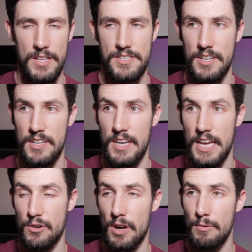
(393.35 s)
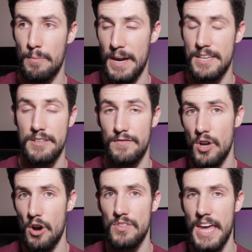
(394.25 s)
It's an incredible piece of
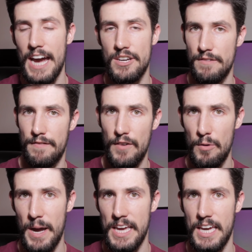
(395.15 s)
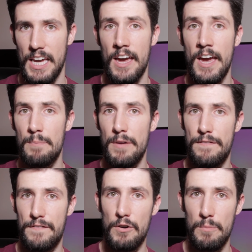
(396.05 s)
not only action filmmaking, but
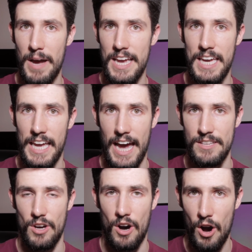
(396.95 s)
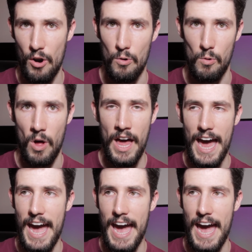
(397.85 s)
filmmaking as a whole.